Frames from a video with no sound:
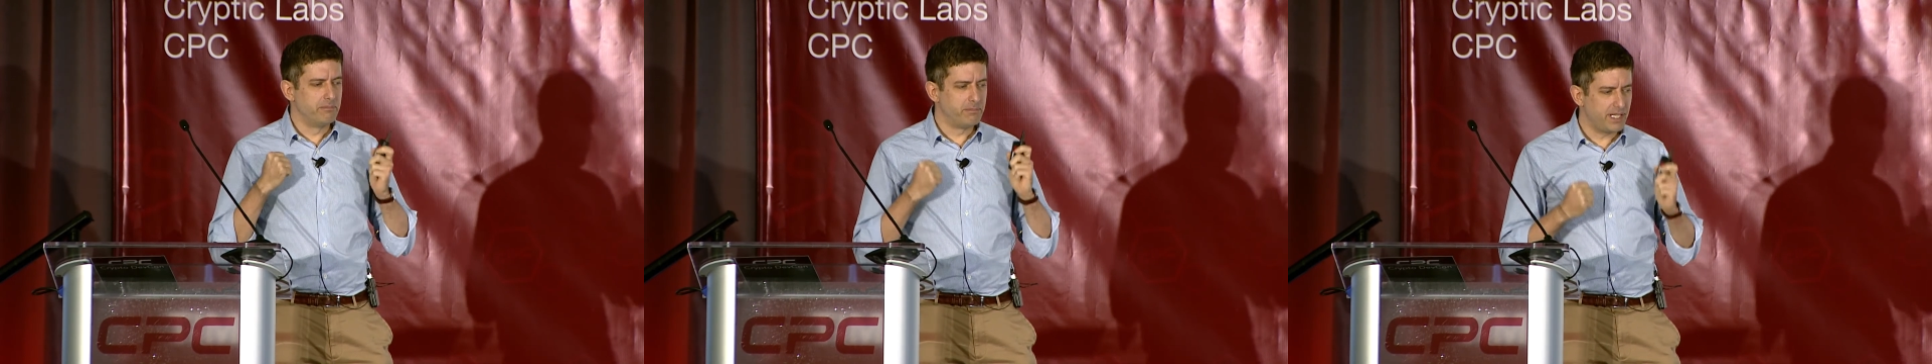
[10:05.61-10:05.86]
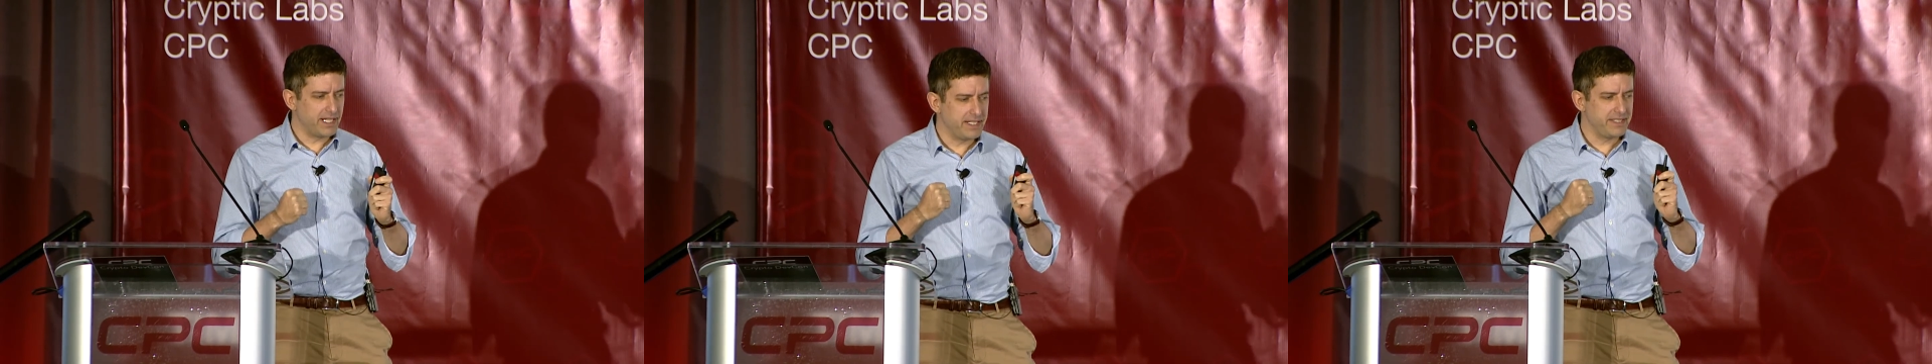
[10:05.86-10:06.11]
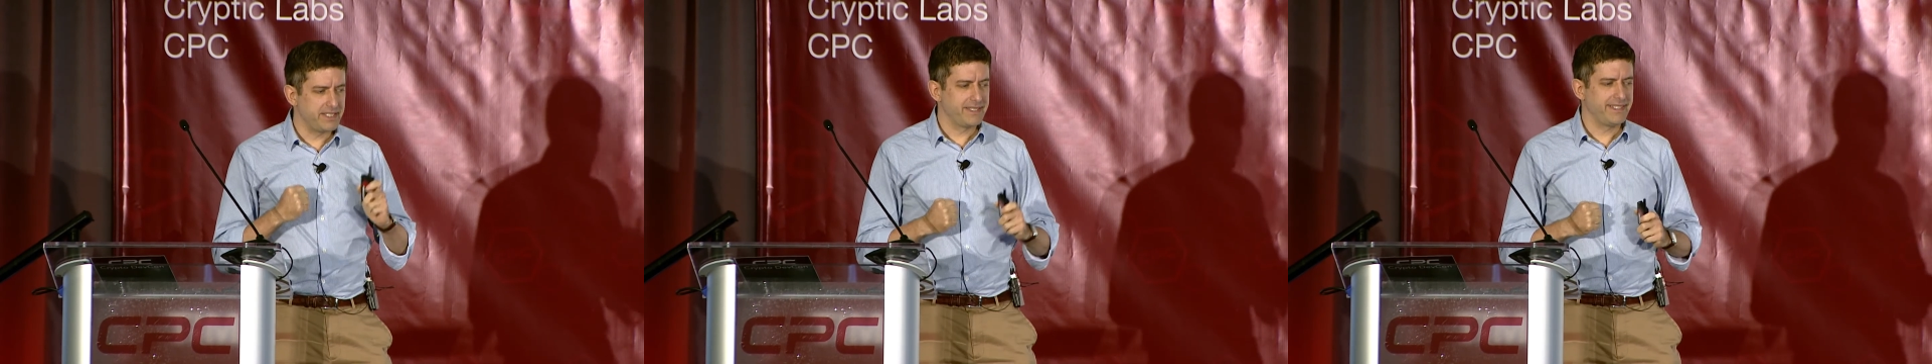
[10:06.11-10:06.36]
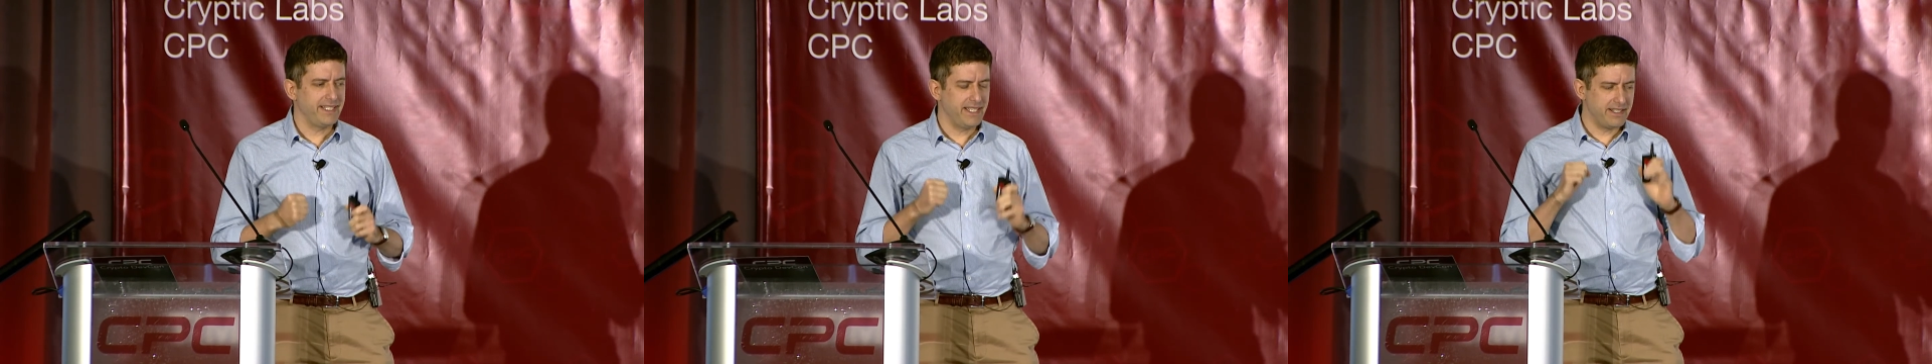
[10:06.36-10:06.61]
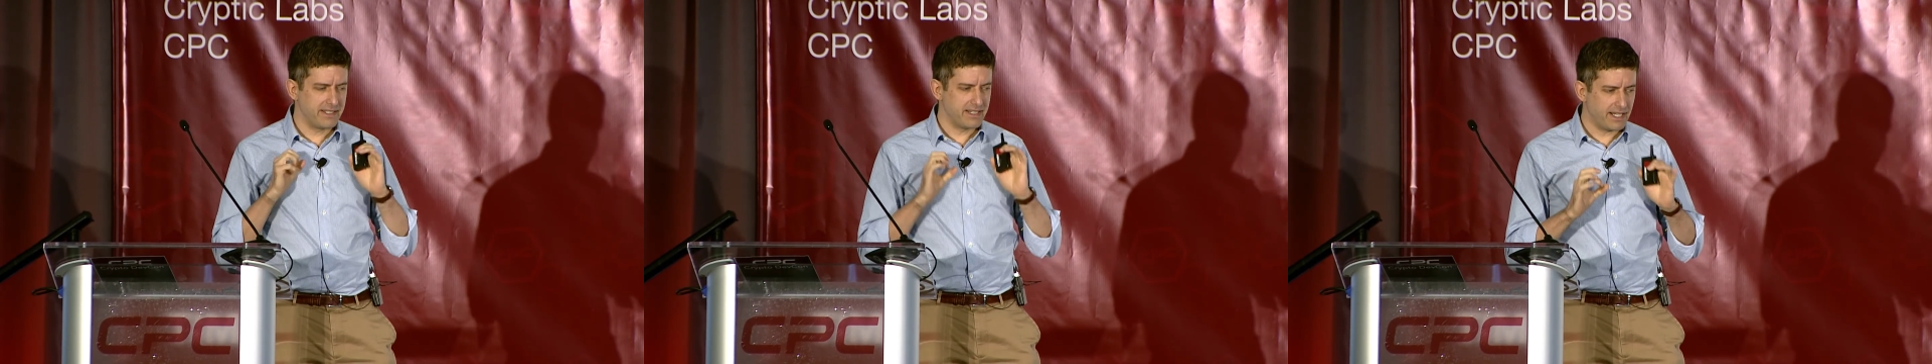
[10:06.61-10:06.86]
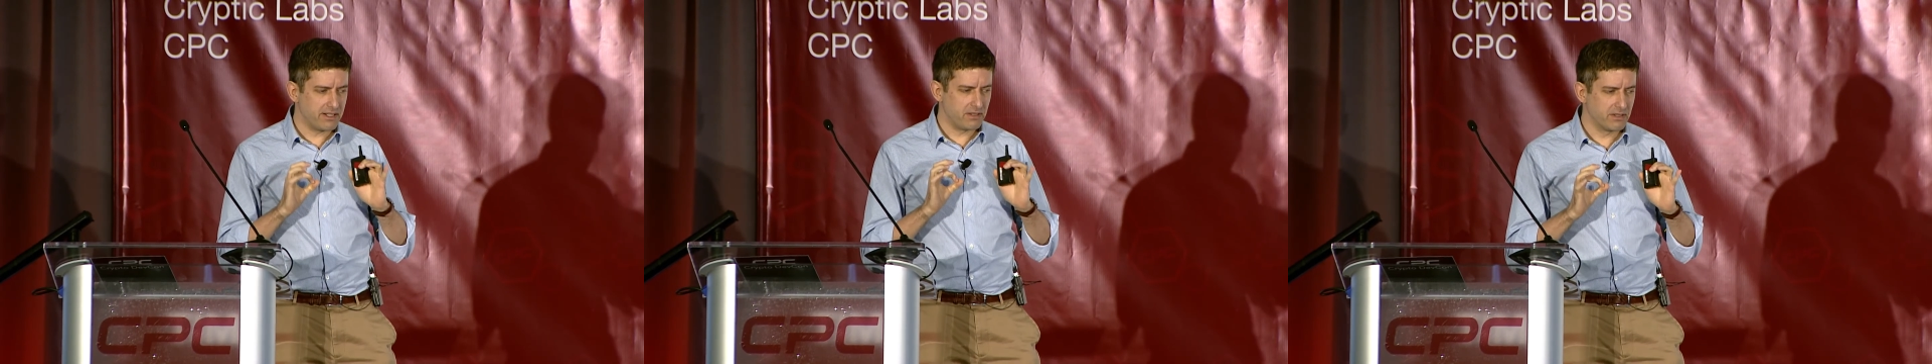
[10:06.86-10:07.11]
But it is
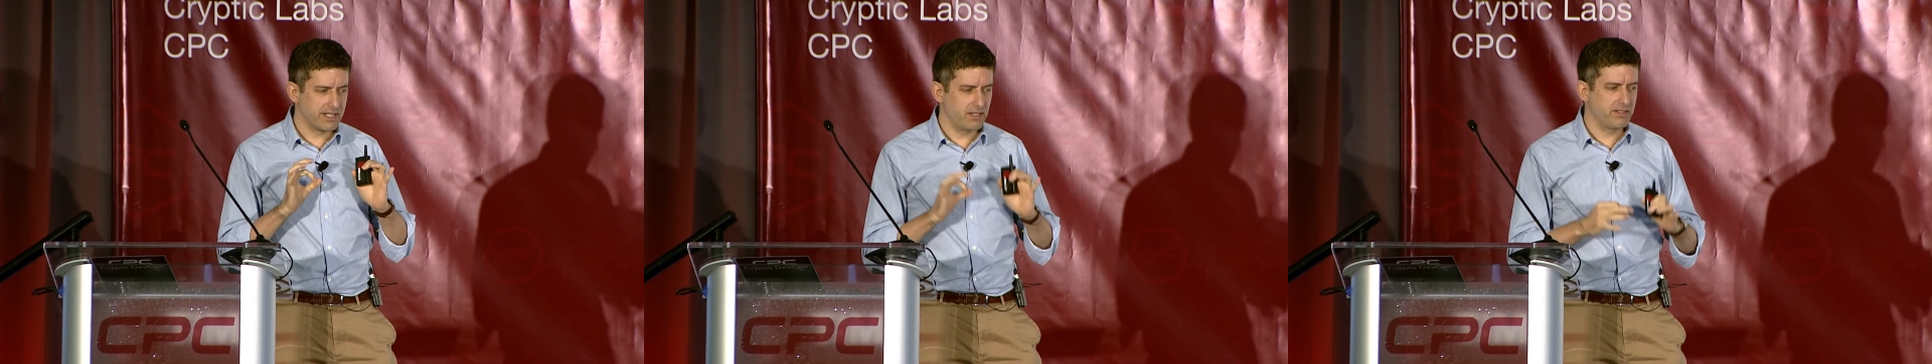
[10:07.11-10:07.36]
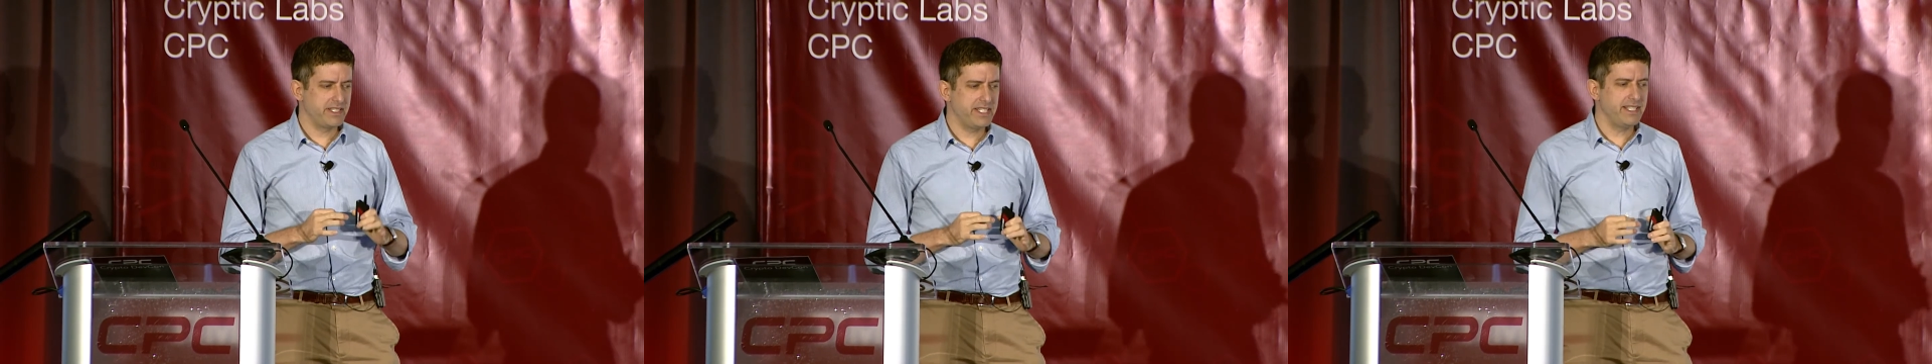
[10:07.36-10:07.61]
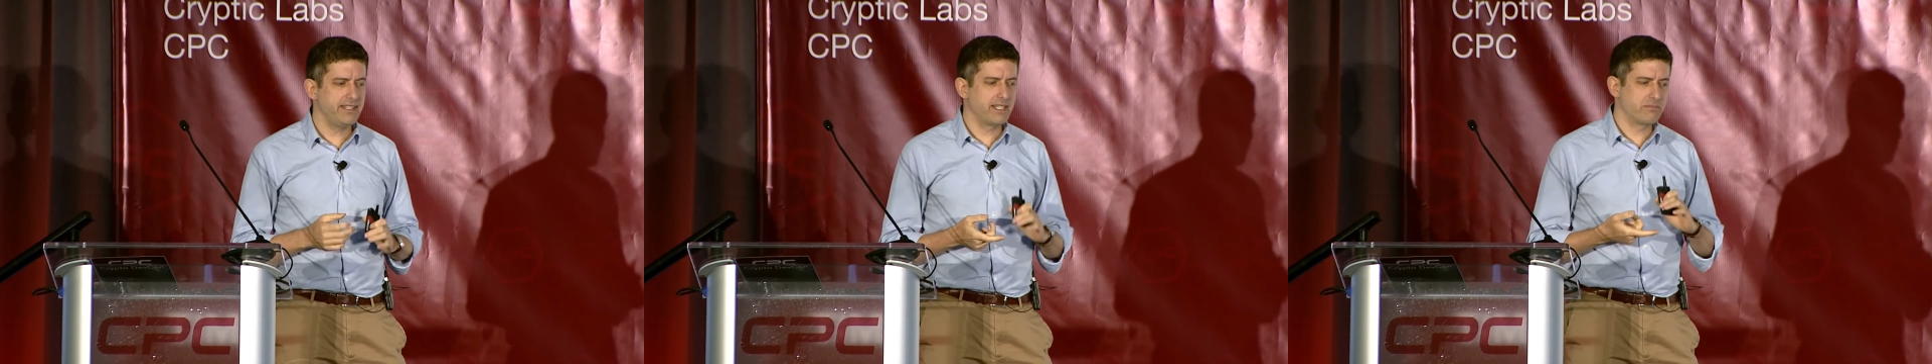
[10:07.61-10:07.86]
not at all guaranteed